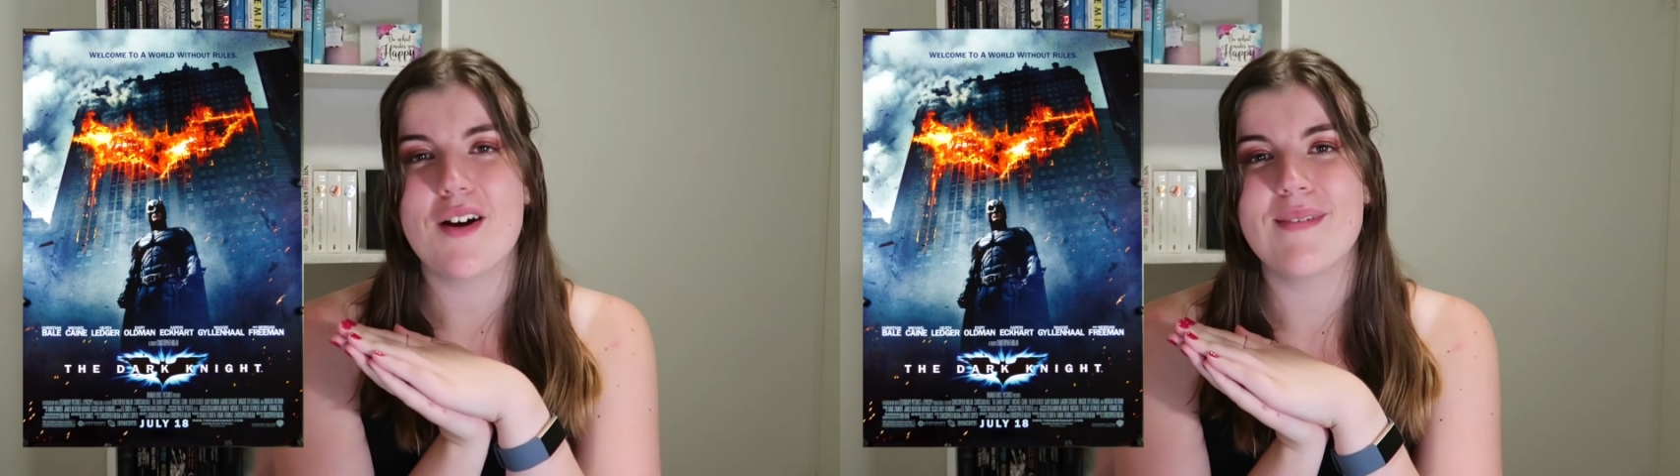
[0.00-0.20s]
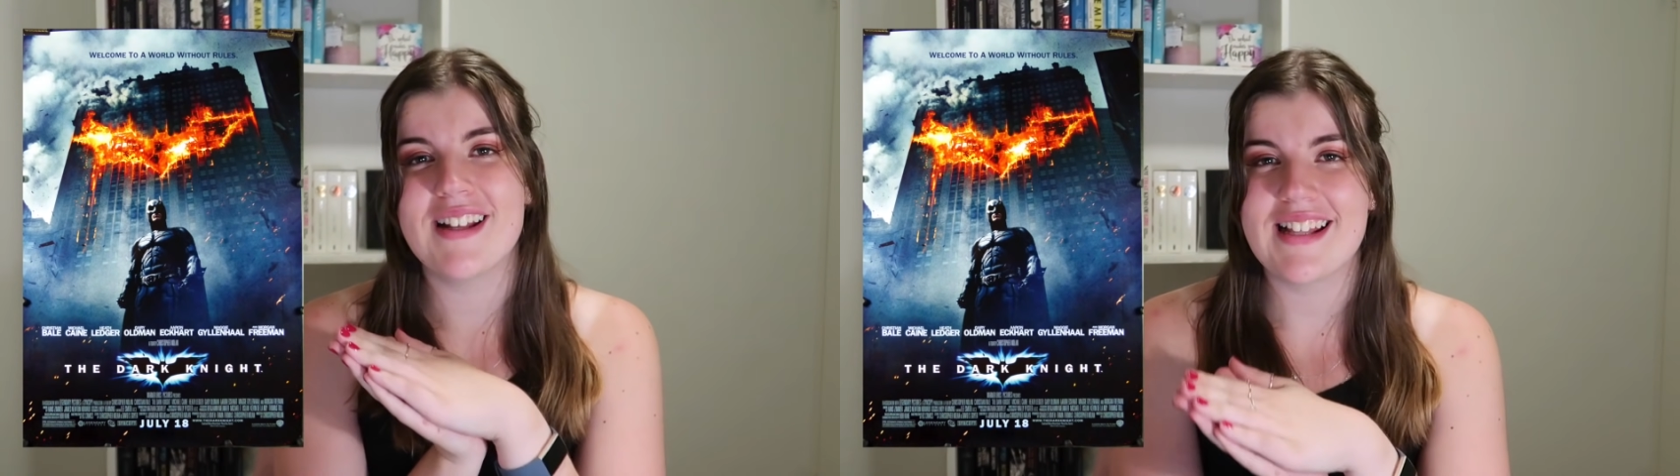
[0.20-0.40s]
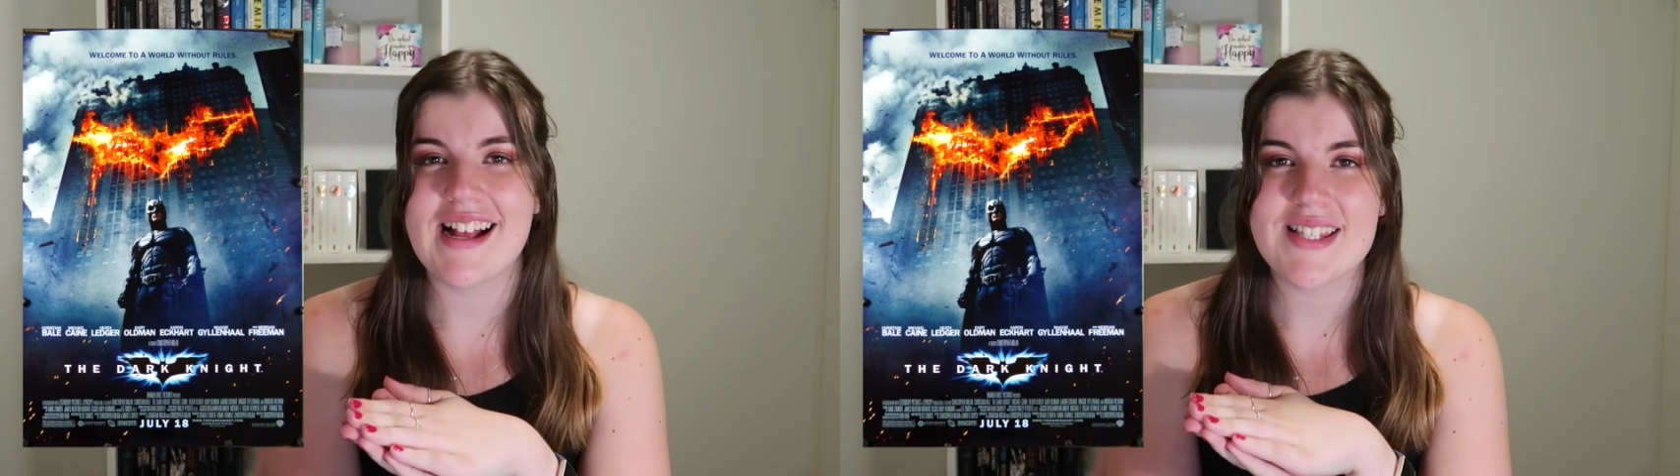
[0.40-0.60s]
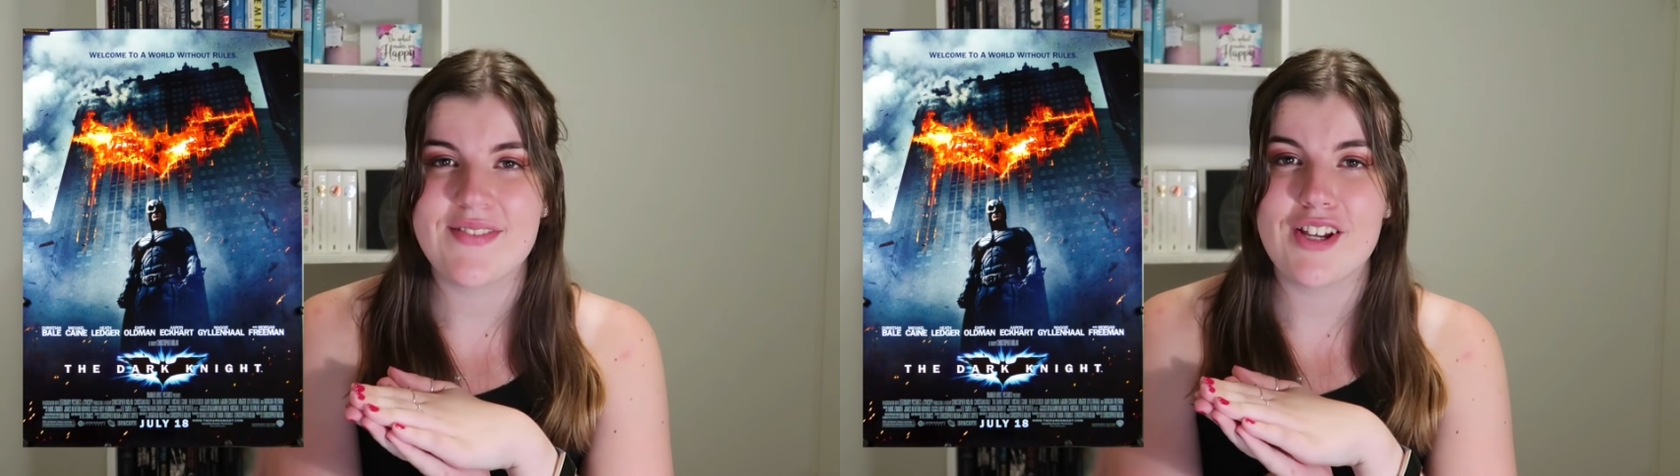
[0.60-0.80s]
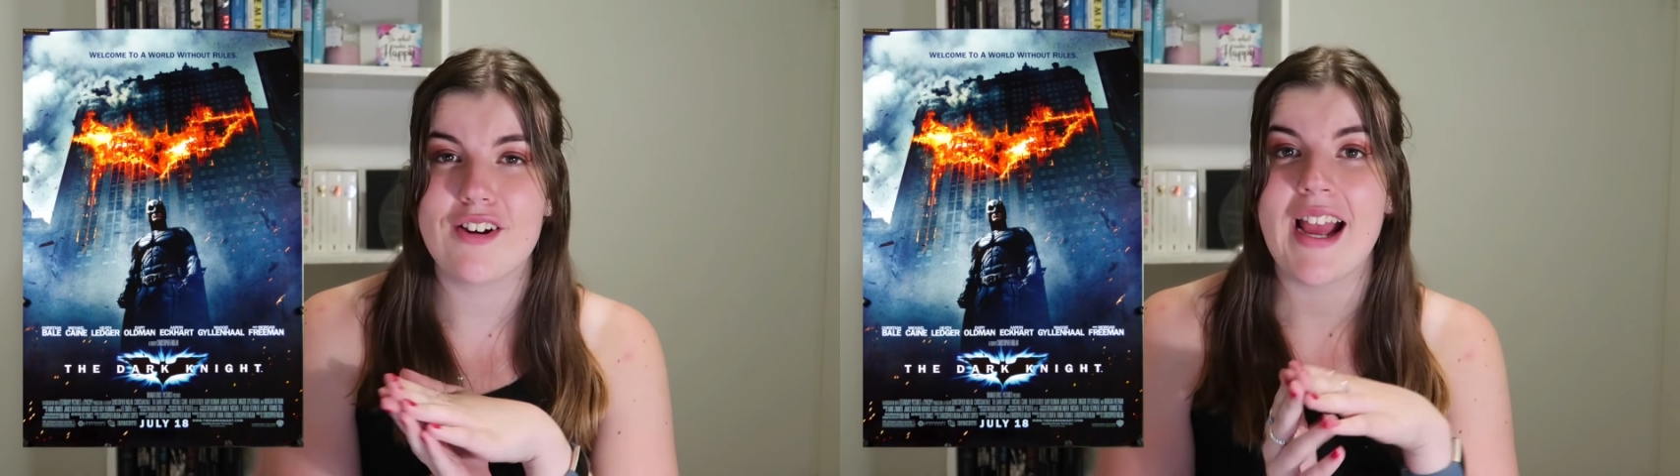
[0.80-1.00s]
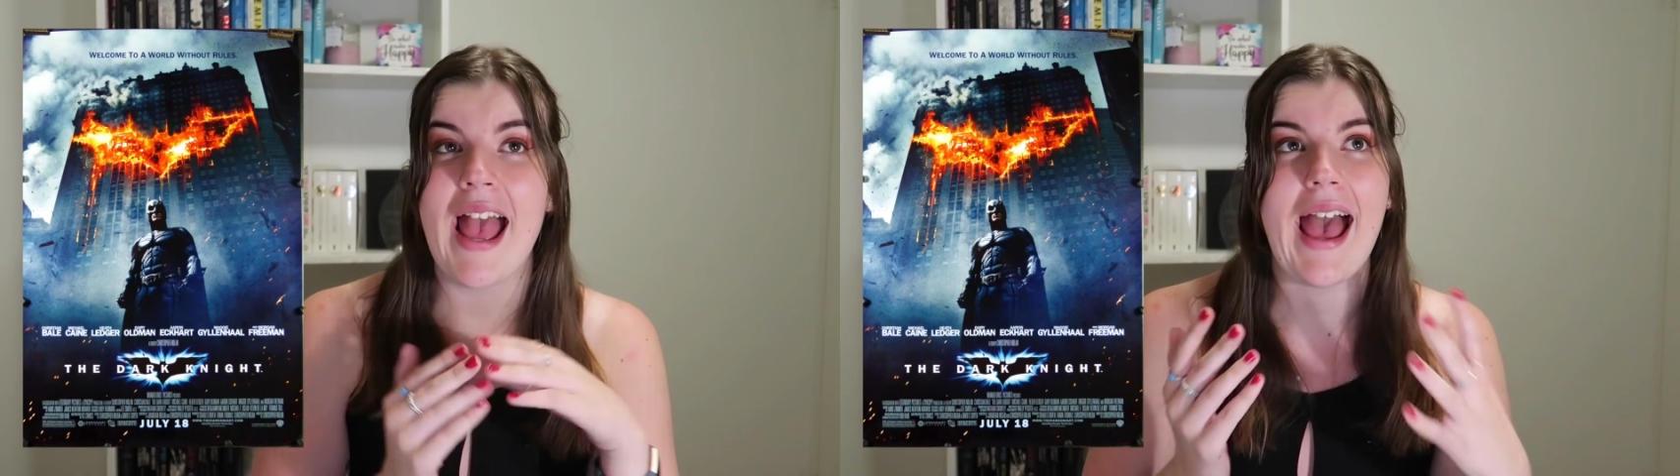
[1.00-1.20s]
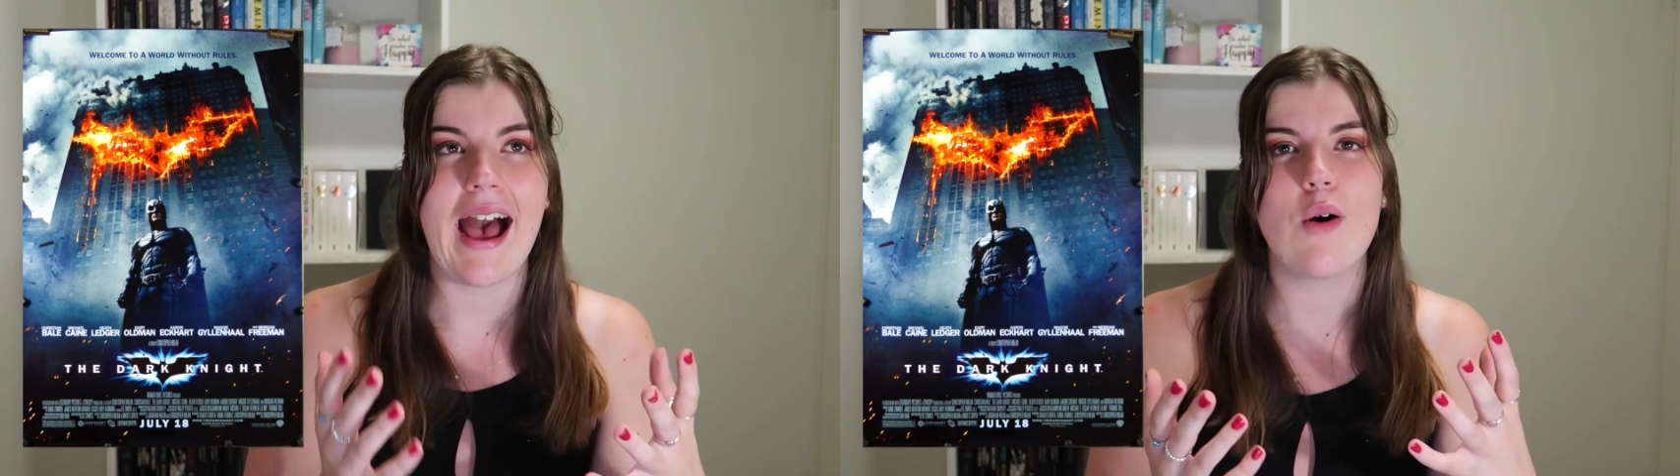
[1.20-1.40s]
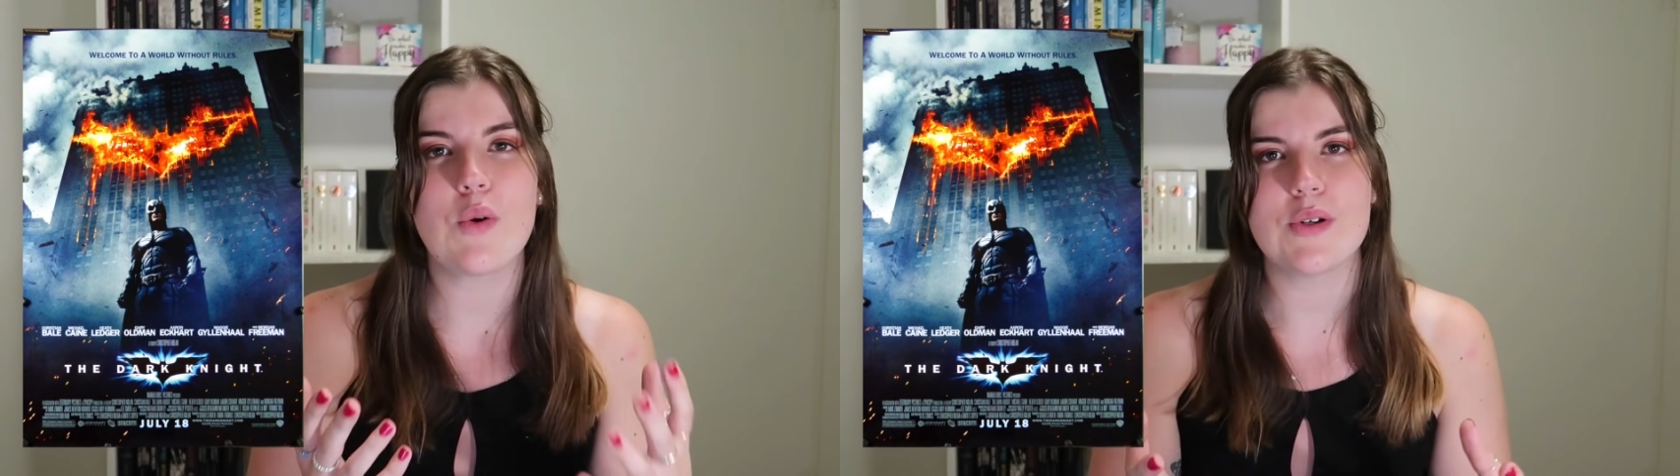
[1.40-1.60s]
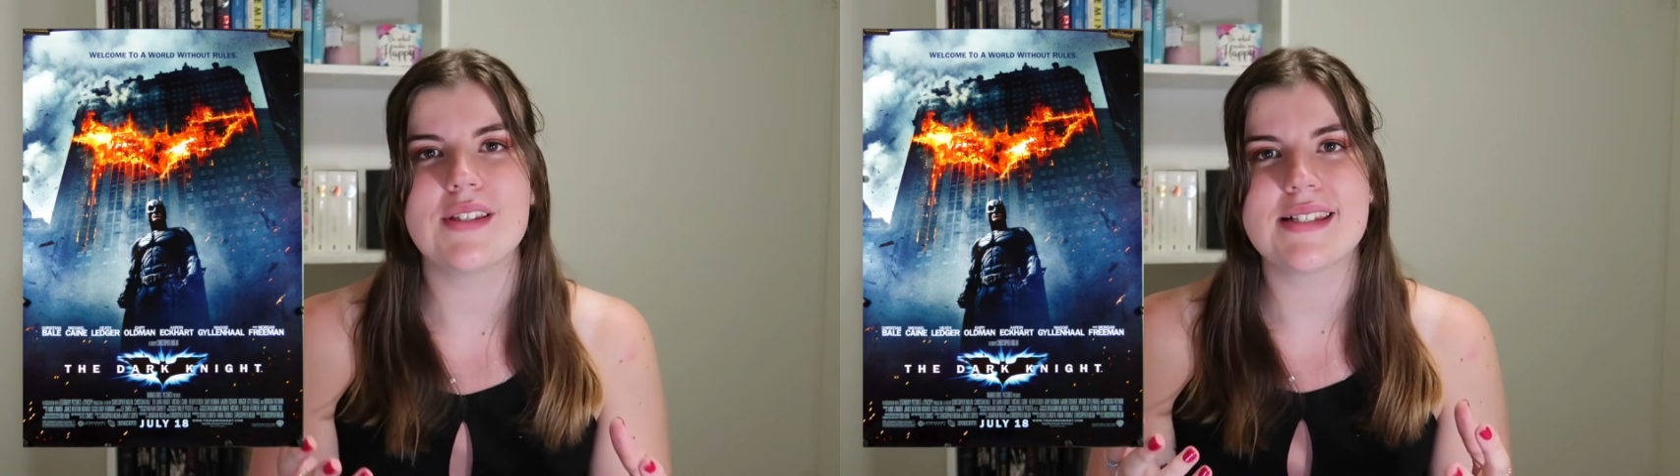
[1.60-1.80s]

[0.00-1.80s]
on my last video how good